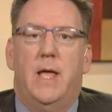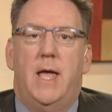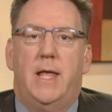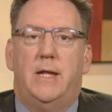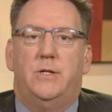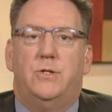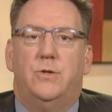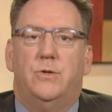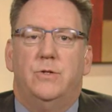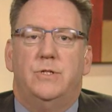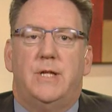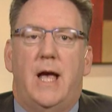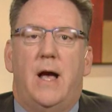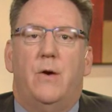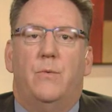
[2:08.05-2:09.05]
And it
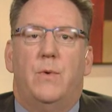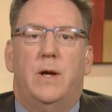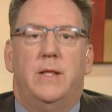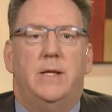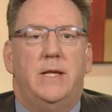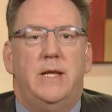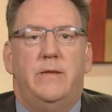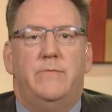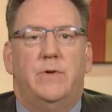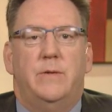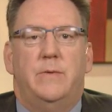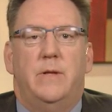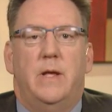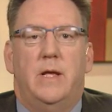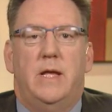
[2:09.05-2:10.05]
turns out, whether
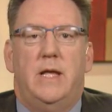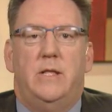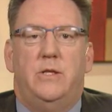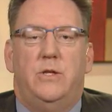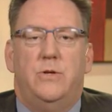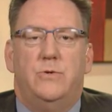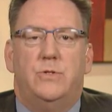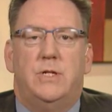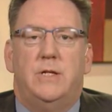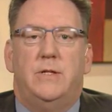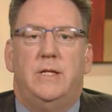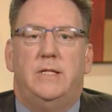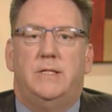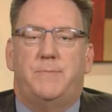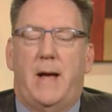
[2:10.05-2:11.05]
even using
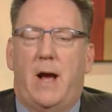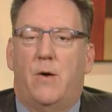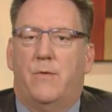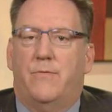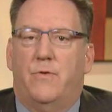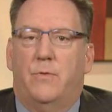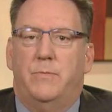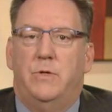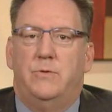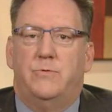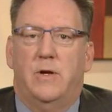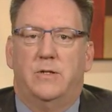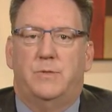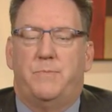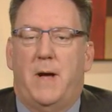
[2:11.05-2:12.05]
these powerful immune
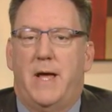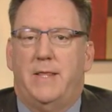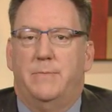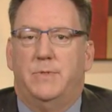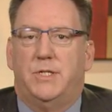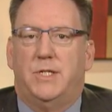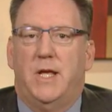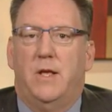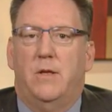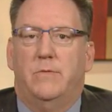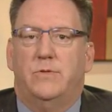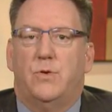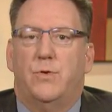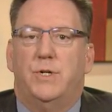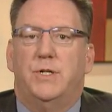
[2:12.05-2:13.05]
drugs by
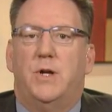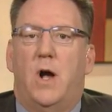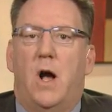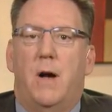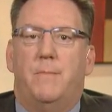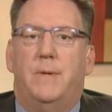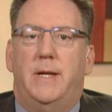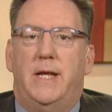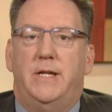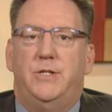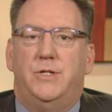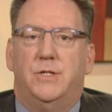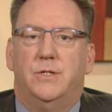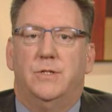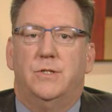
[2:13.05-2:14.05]
themselves or in
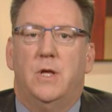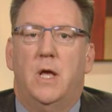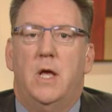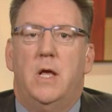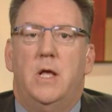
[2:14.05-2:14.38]
combinations,